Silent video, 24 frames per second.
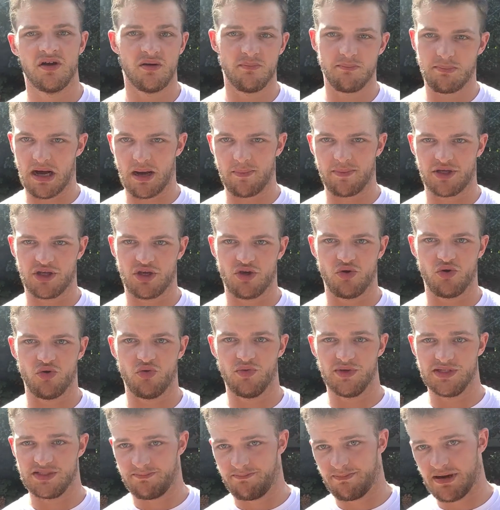barbecue
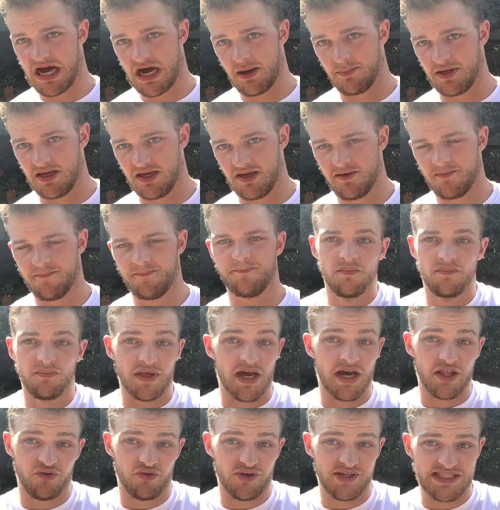is barbie.
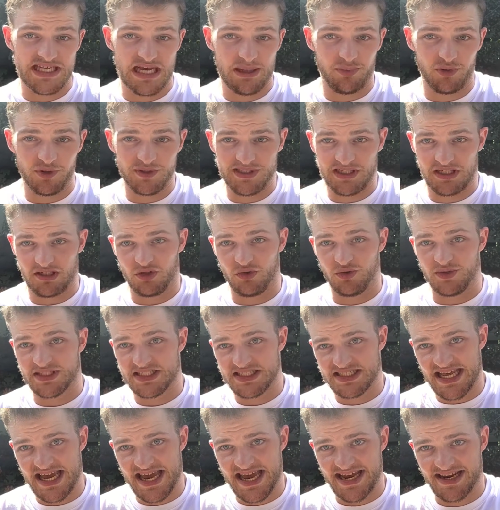Other examples include
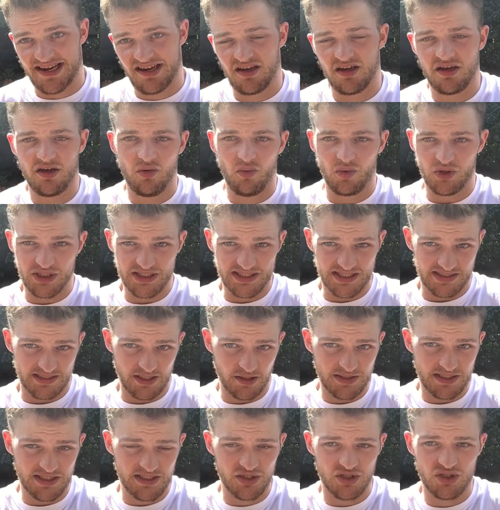snag, which is a
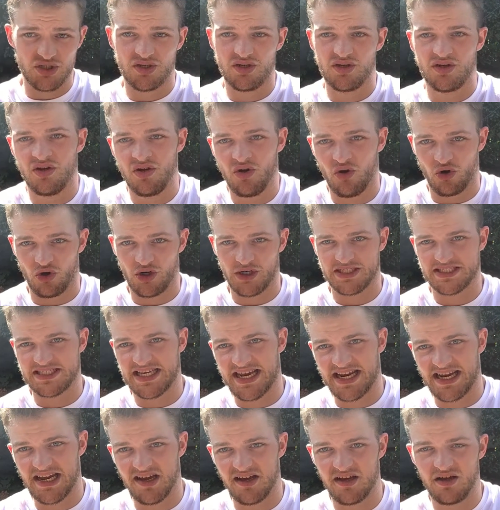sausage, or
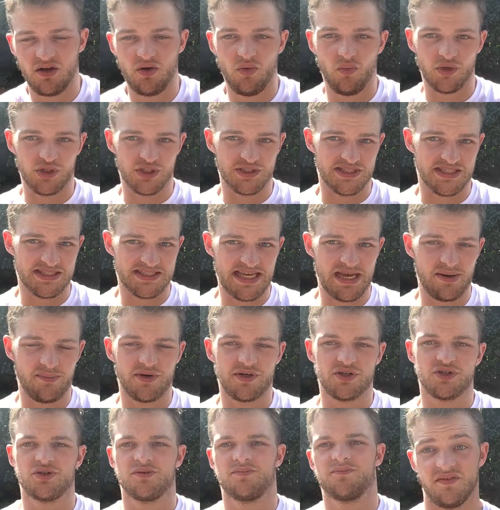sanger, which is a
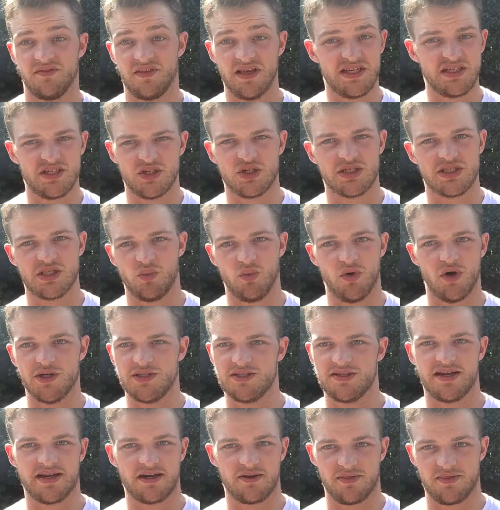sandwich. These are just the words
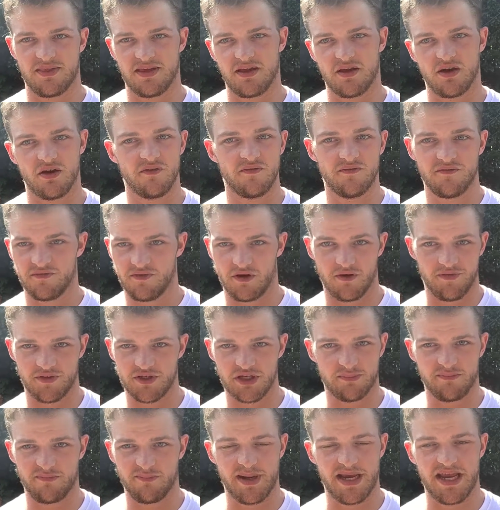that I could think of off the
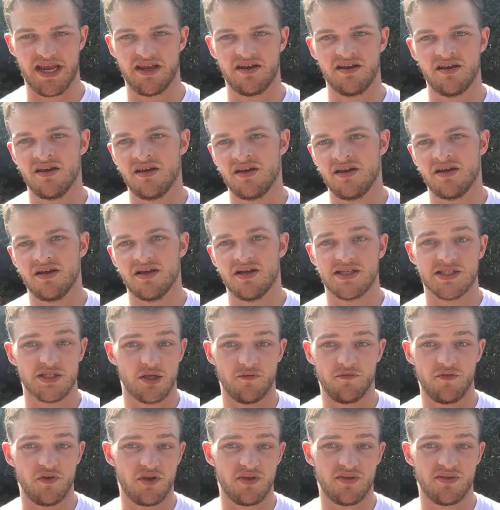top of my head. So
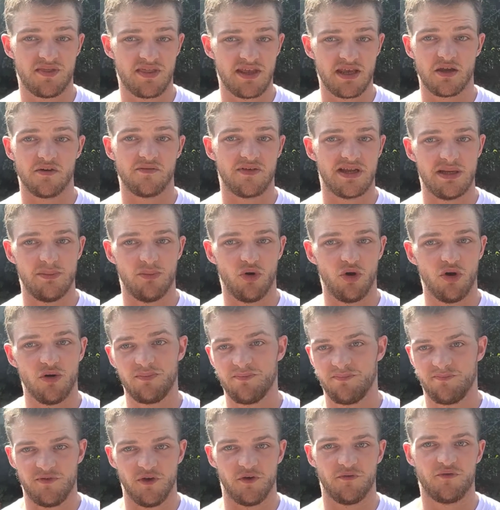if you can think of any more,
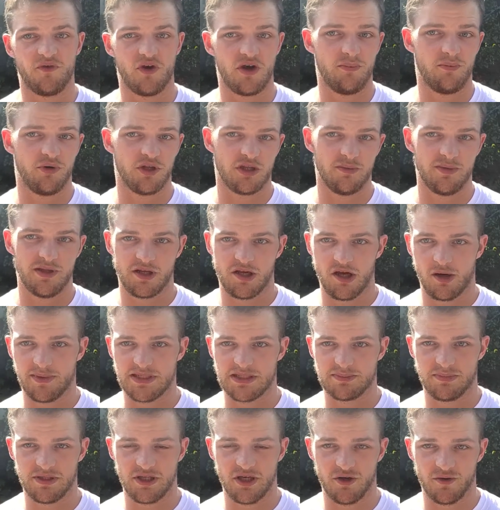feel free to put them in the comments
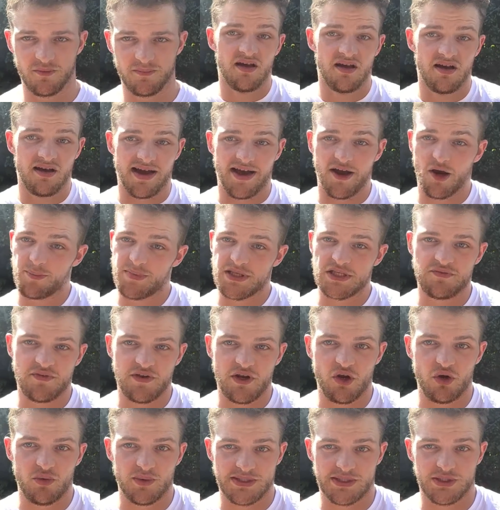below. I hope this
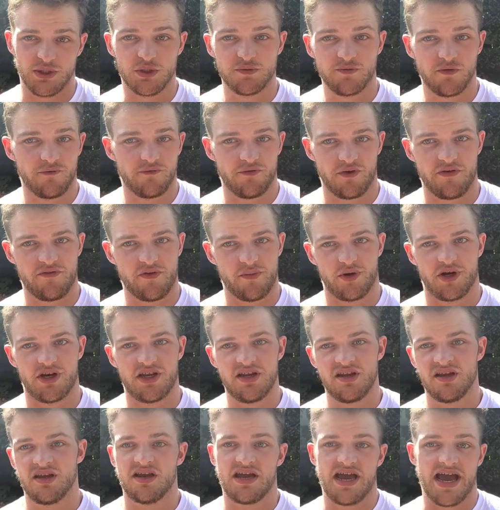video was useful for
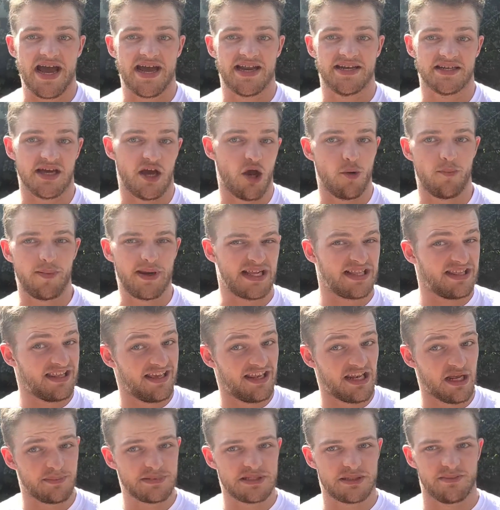everybody, and I hope it cleared
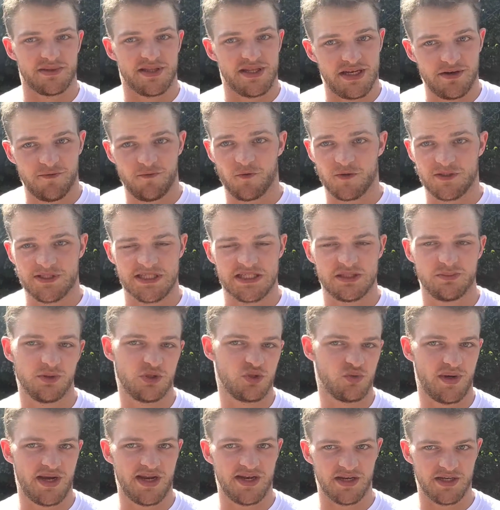up some of the differences
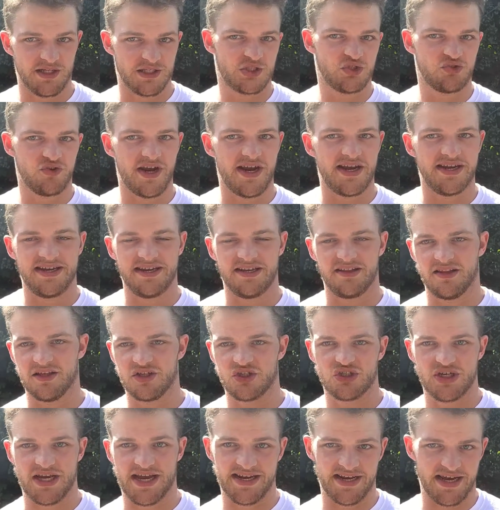between Australian
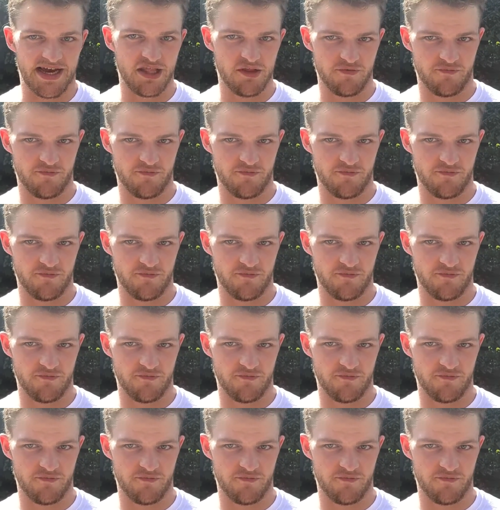English and other